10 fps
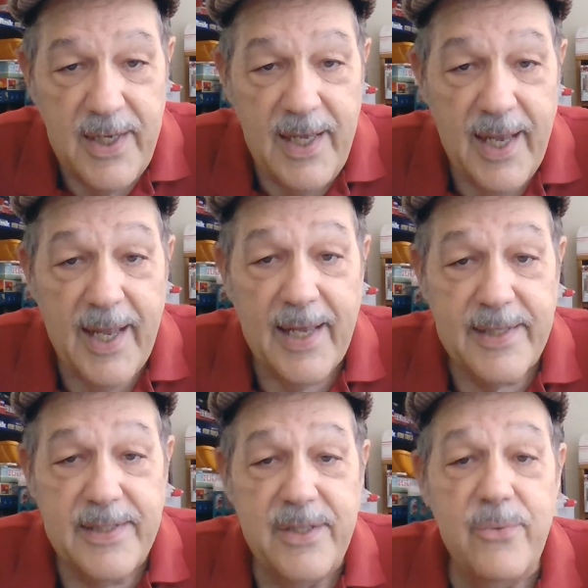
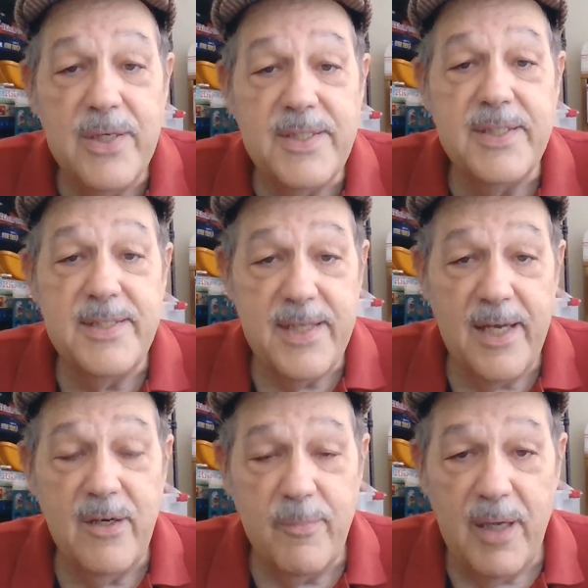And you as a
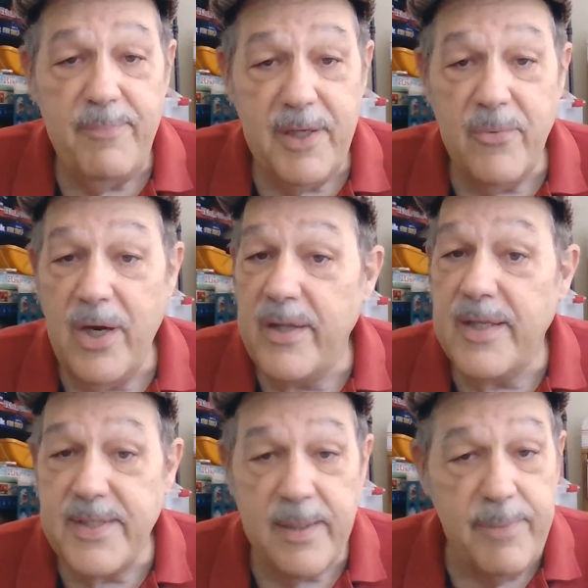designer might be aware
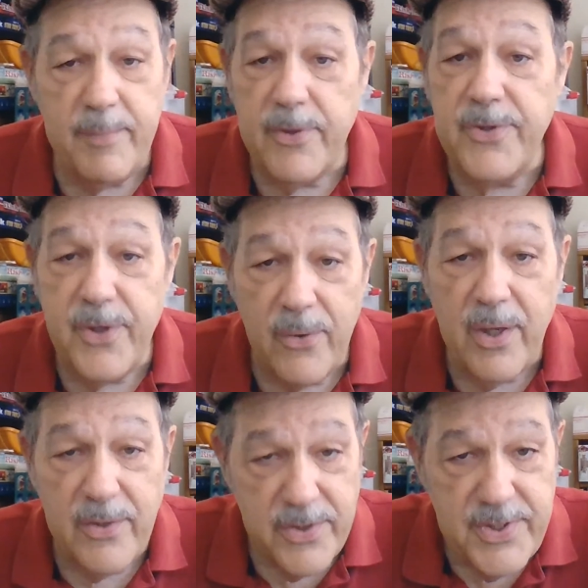that some people don't
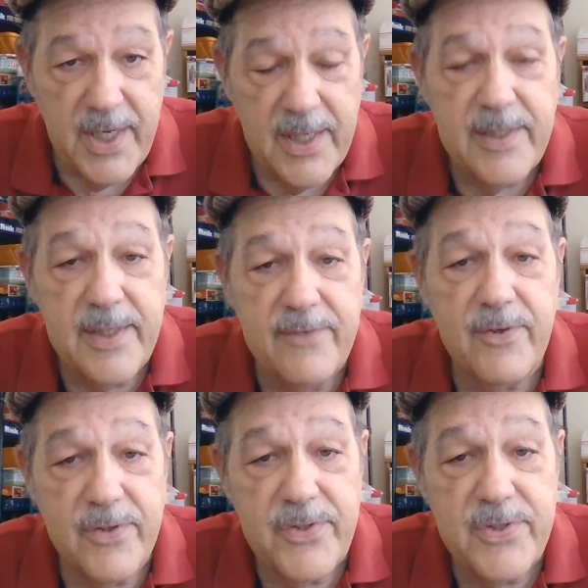understand the
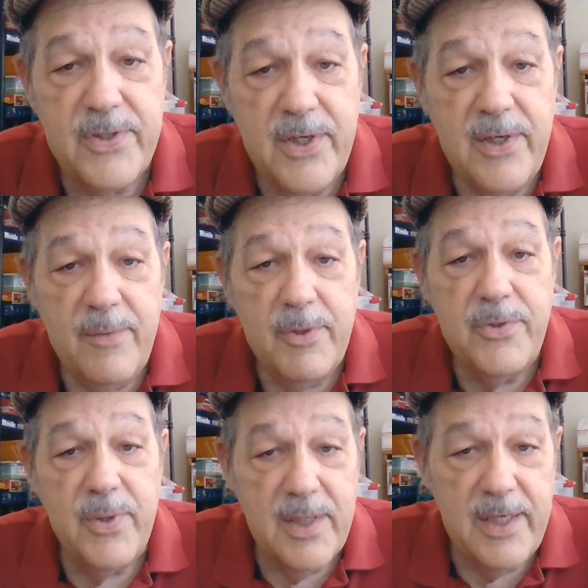difference
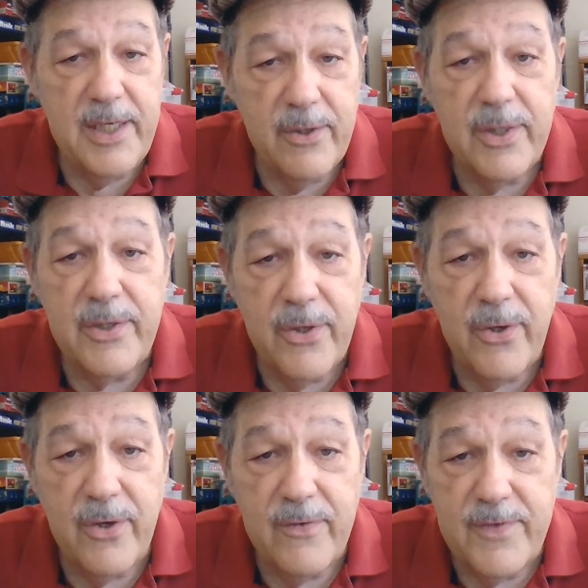between linear and
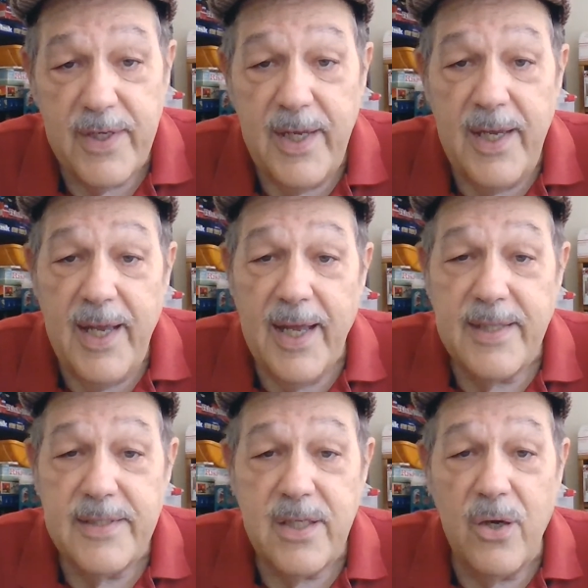curved,
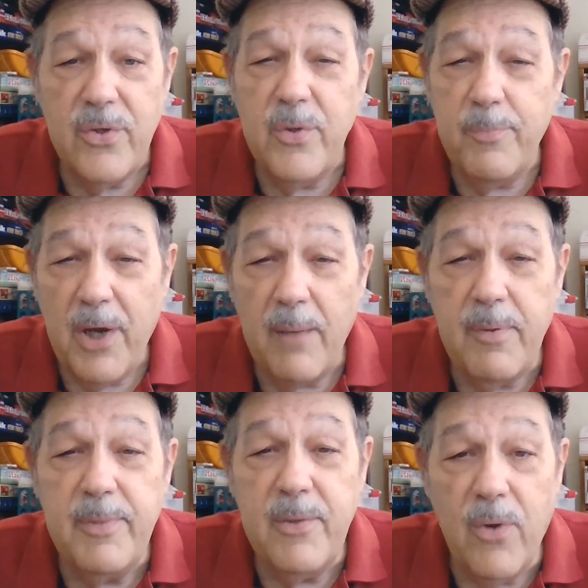and so you
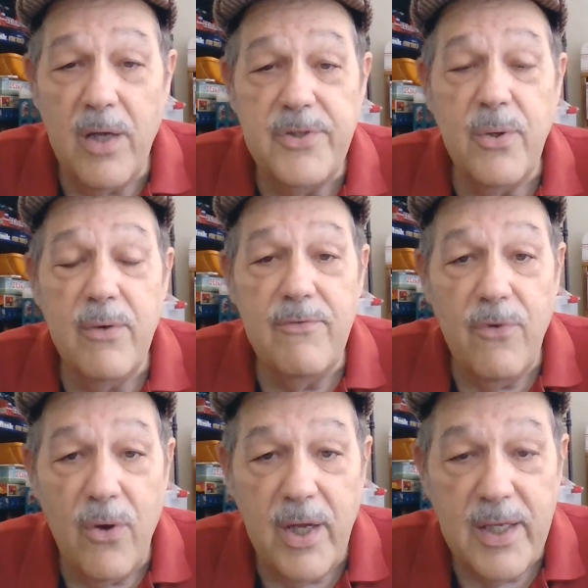probably want to
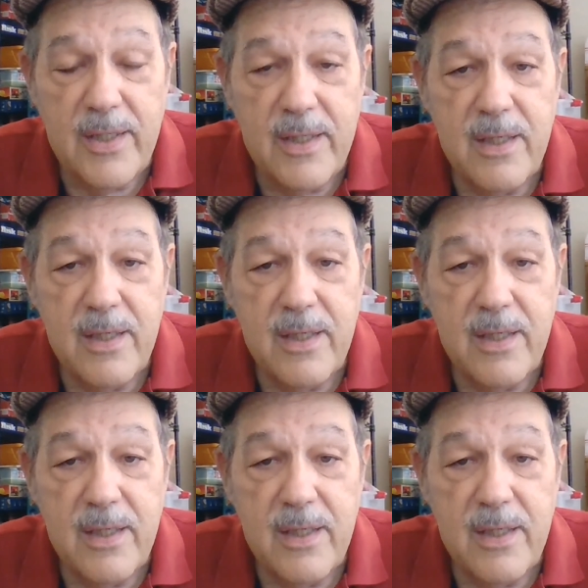avoid